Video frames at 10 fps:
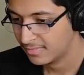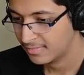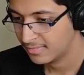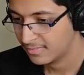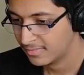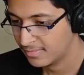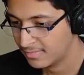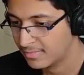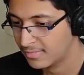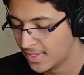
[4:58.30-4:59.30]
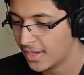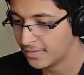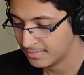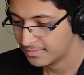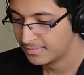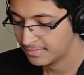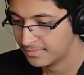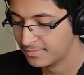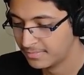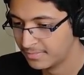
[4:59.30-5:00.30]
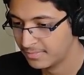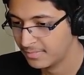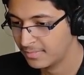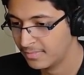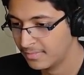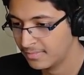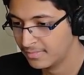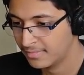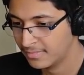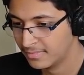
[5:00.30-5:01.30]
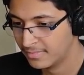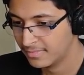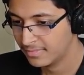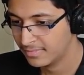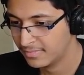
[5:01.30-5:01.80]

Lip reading: No words are spoken by the person on screen.